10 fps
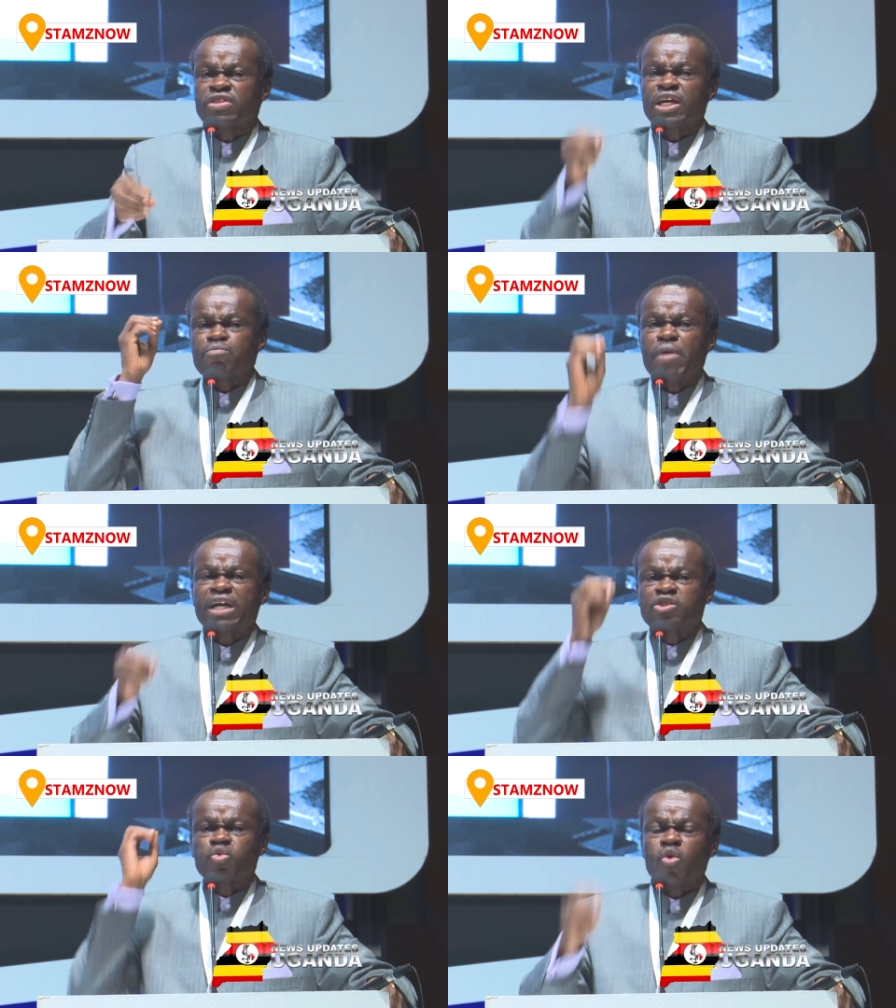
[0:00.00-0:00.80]
that
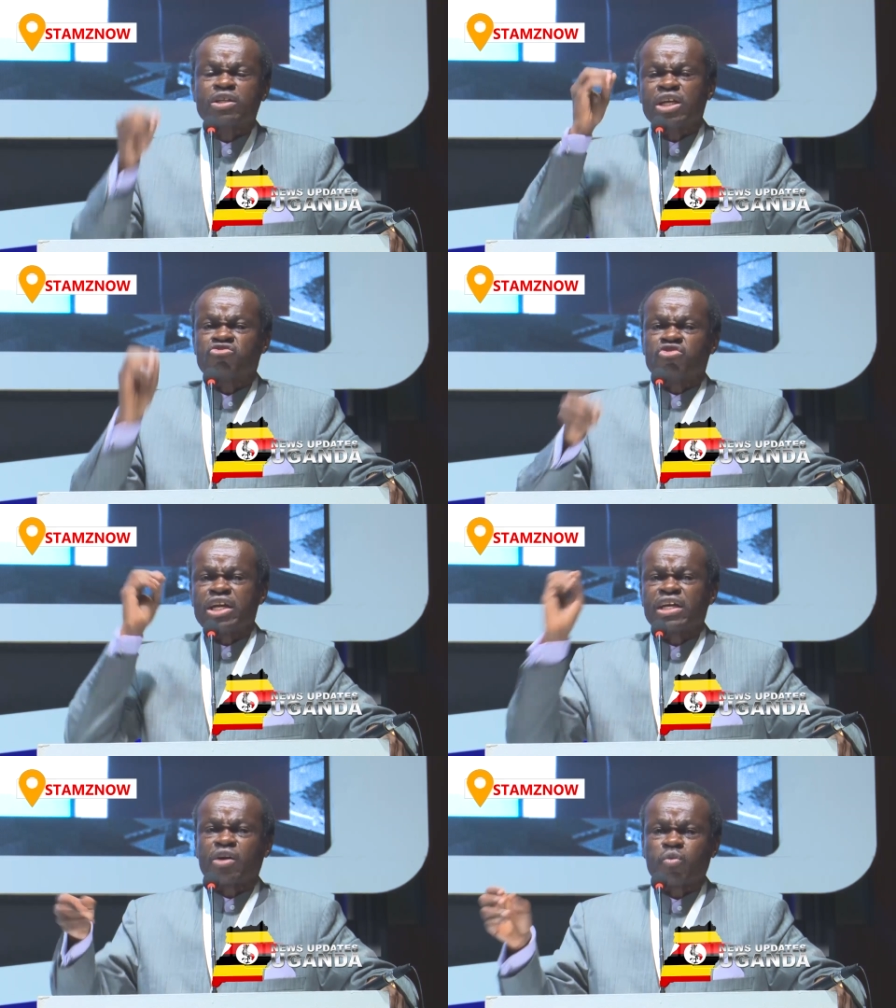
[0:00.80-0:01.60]
makes water
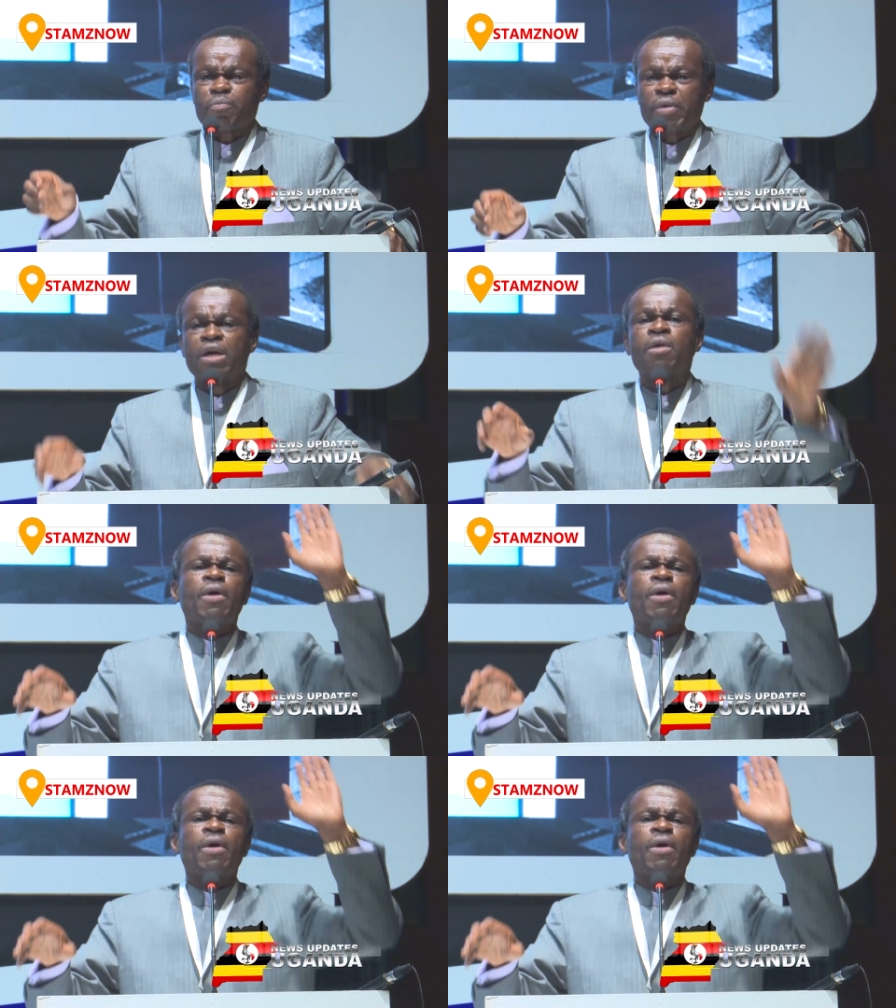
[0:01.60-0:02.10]
drilling equipment.